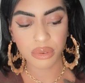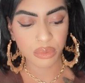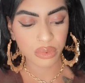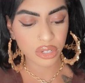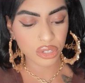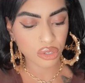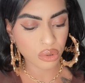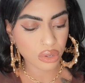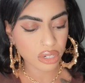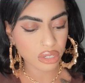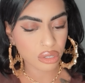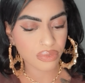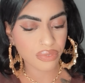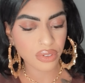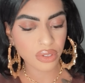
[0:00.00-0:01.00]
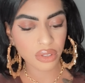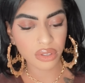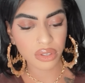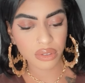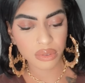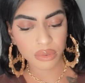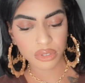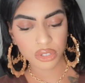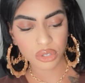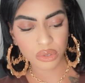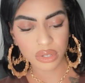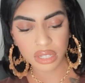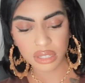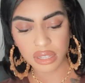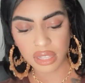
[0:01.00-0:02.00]
resourceful.
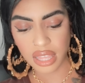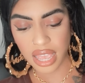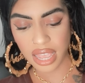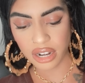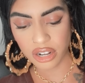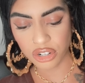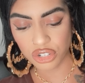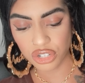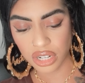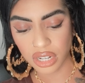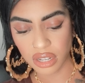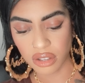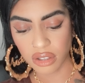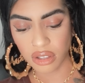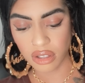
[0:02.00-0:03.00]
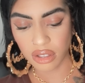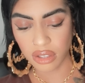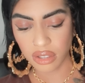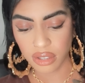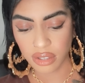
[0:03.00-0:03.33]
Tune into the energy. Oh,